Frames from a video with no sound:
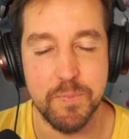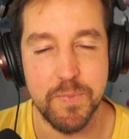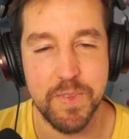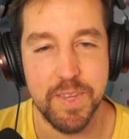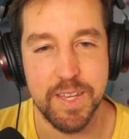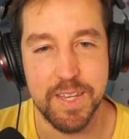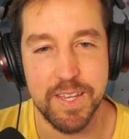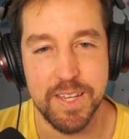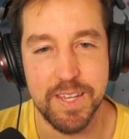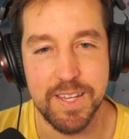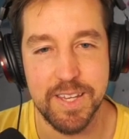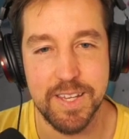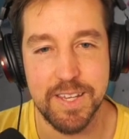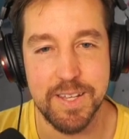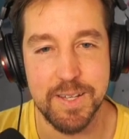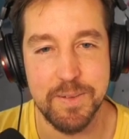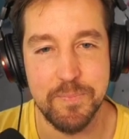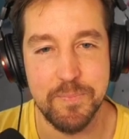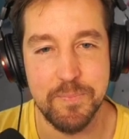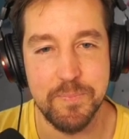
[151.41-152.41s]

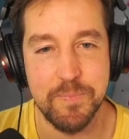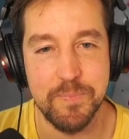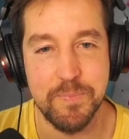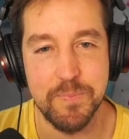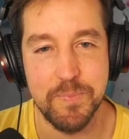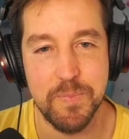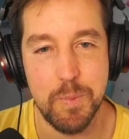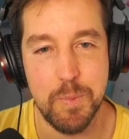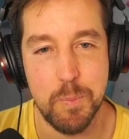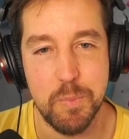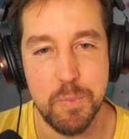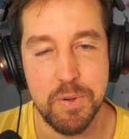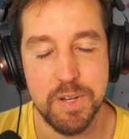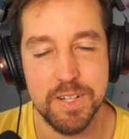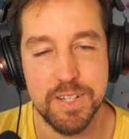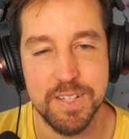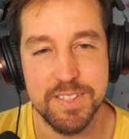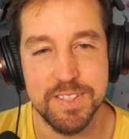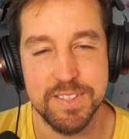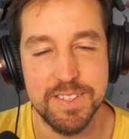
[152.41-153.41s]

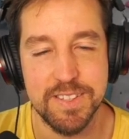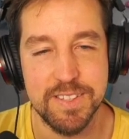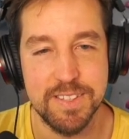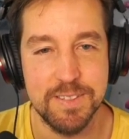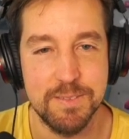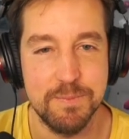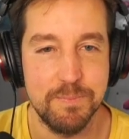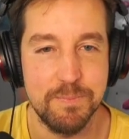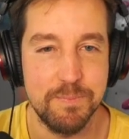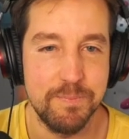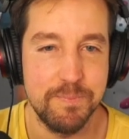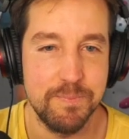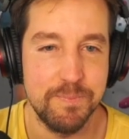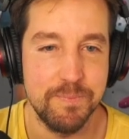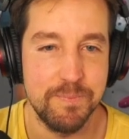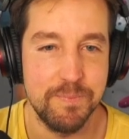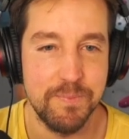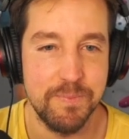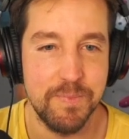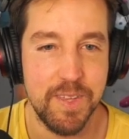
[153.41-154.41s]
but
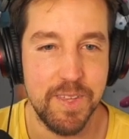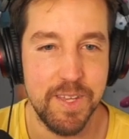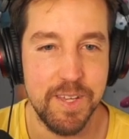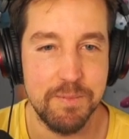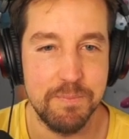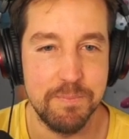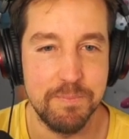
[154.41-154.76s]
yeah.